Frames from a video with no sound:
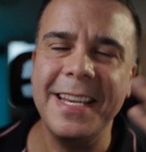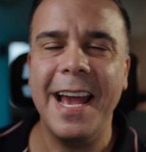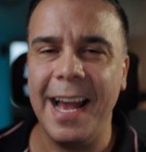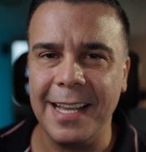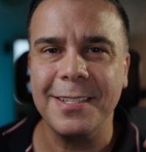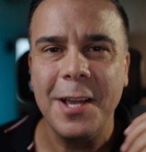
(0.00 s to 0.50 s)

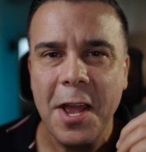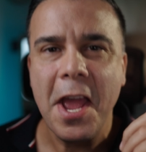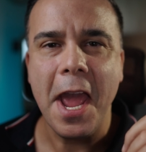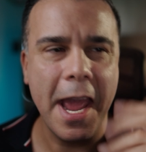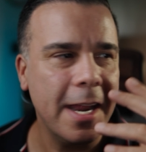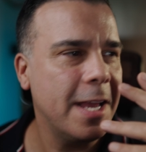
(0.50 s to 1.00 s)
yes,
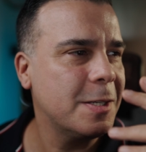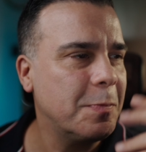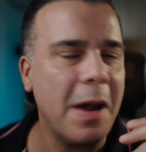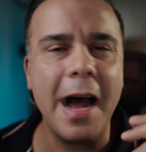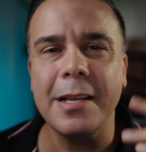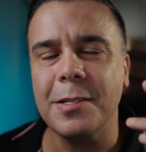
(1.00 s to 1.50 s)
it is
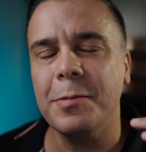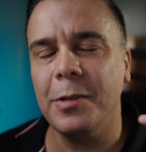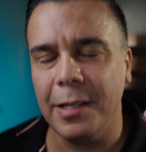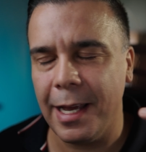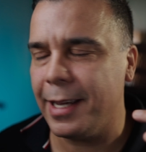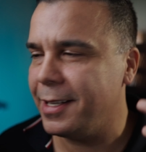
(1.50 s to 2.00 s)

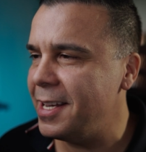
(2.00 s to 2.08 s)
possible. Like,